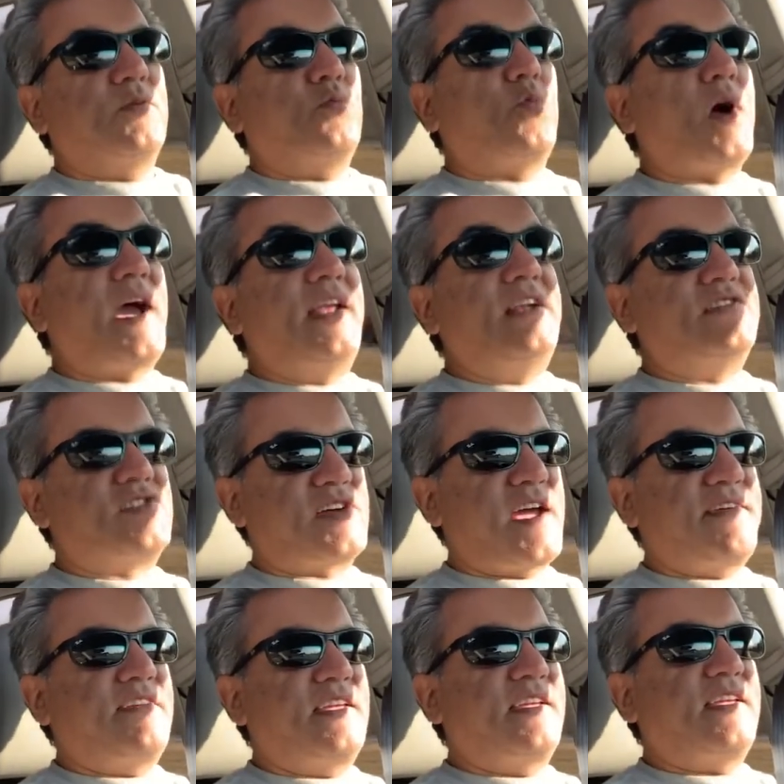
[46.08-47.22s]
while
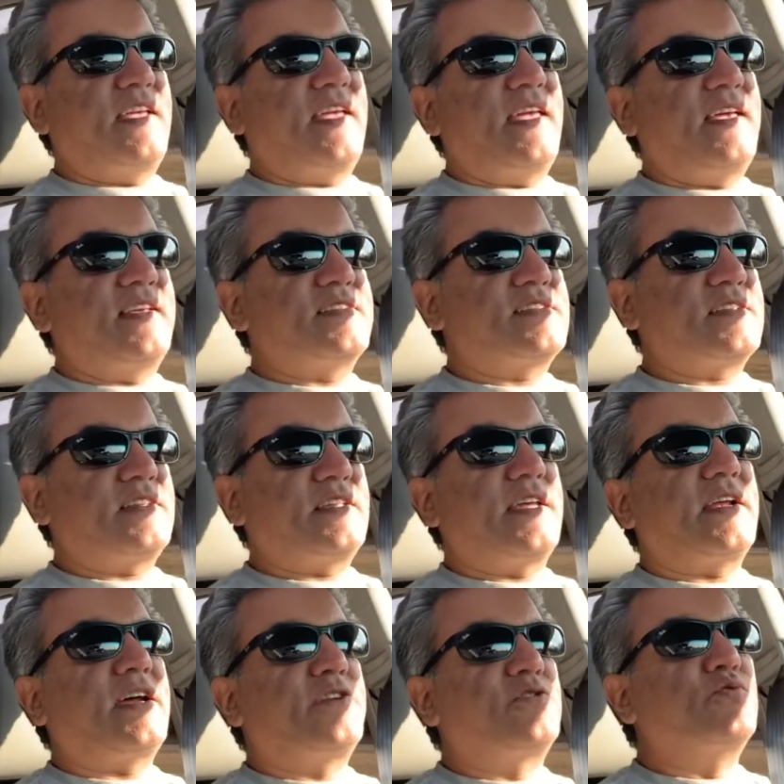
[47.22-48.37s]
driving is there
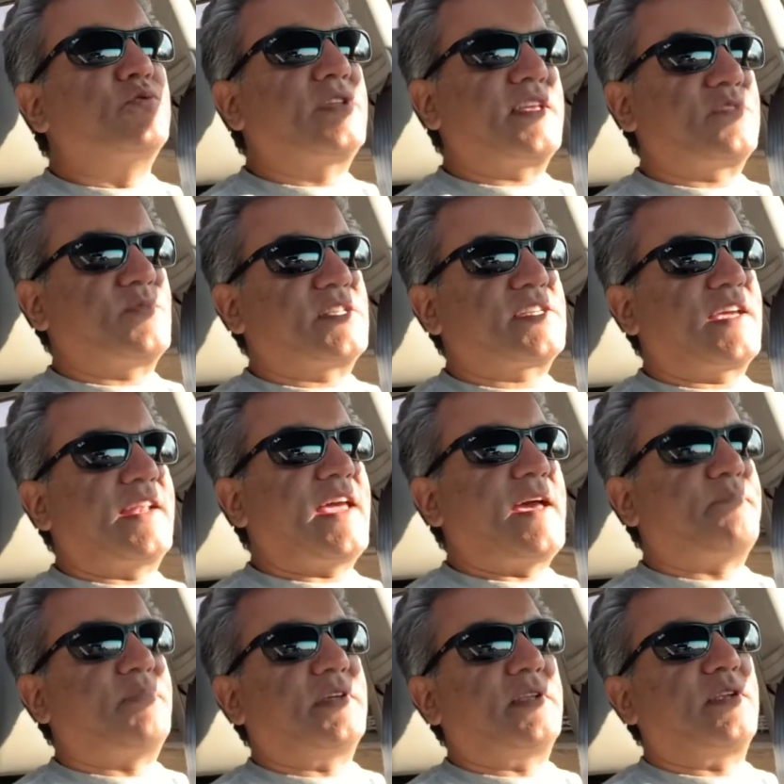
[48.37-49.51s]
are two things which can
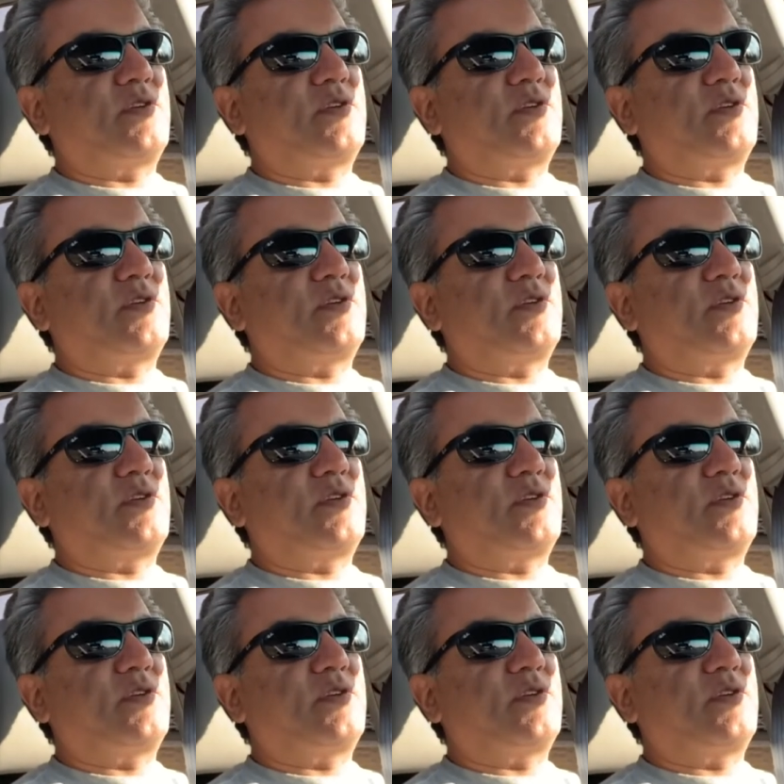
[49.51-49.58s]
happen.